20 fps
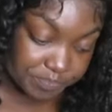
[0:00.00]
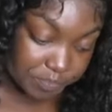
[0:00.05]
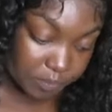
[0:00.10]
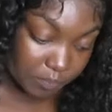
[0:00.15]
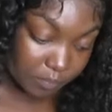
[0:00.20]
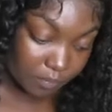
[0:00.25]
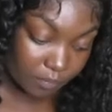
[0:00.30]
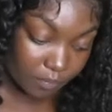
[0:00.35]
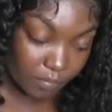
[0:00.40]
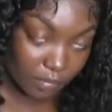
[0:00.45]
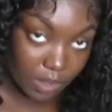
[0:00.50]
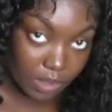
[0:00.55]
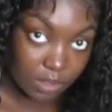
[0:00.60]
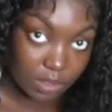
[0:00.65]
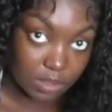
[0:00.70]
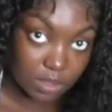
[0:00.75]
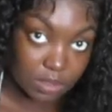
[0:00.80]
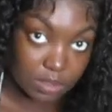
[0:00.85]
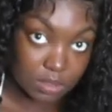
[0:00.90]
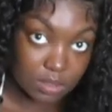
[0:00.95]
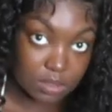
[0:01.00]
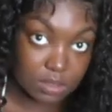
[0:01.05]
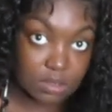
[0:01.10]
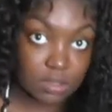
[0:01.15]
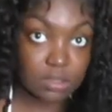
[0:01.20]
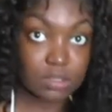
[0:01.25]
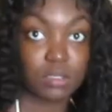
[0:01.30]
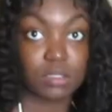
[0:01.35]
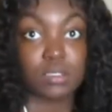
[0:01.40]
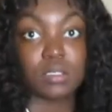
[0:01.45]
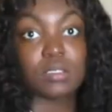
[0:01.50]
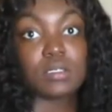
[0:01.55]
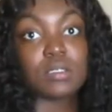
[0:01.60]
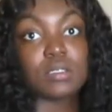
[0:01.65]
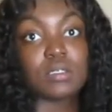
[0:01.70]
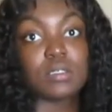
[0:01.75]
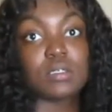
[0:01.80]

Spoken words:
Nobody speaks.